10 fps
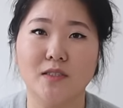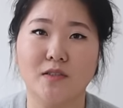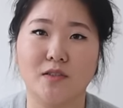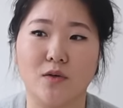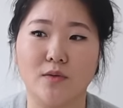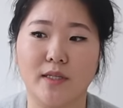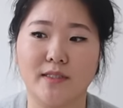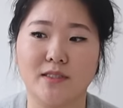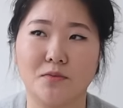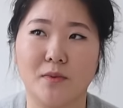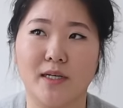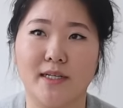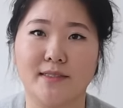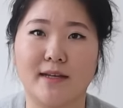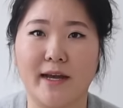so this was
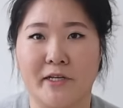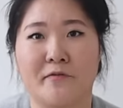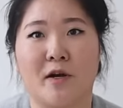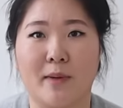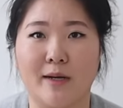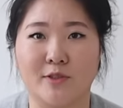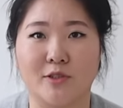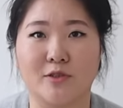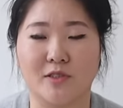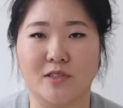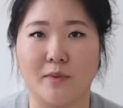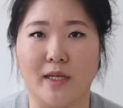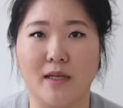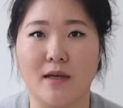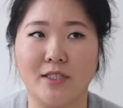was kind of our bouncer or
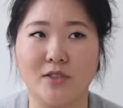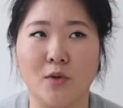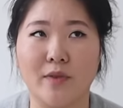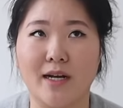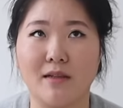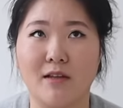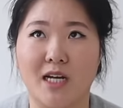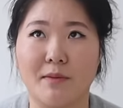swing. I know that a lot of